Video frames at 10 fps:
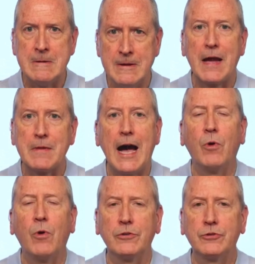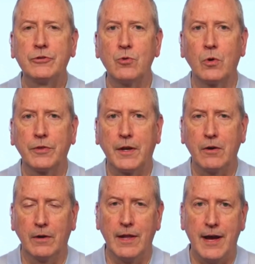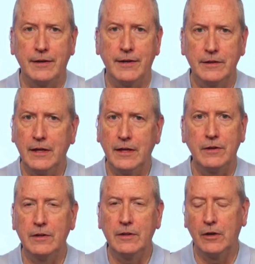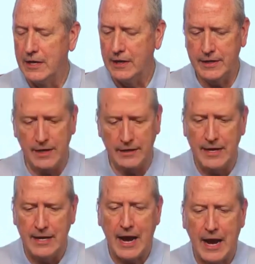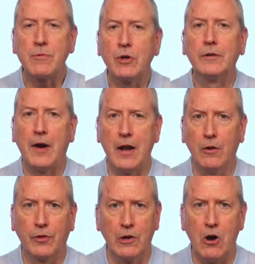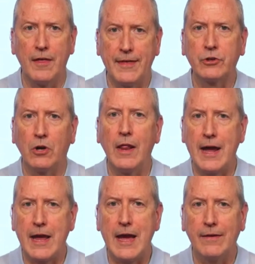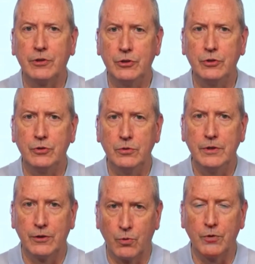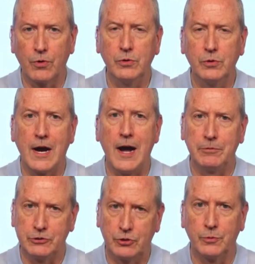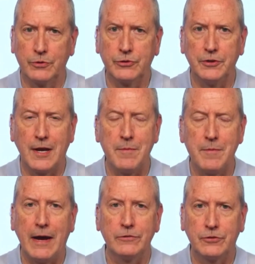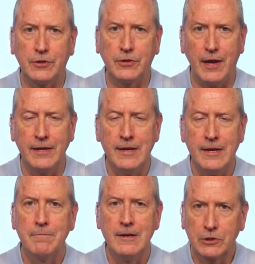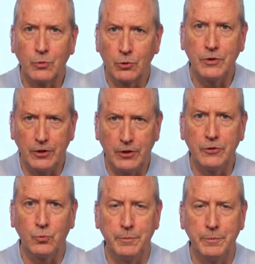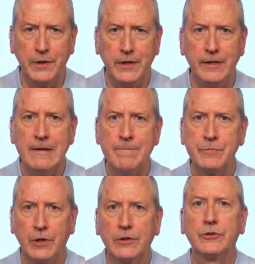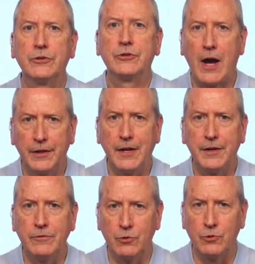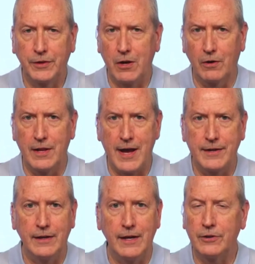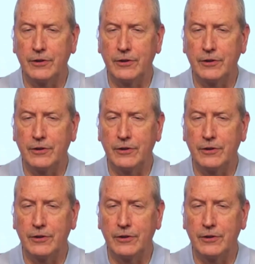I want to see North Carolina, again, I'm going to follow the law. That's all I have to do in order to accomplish the result I'm about to say. But the result will be to consolidate North Carolina as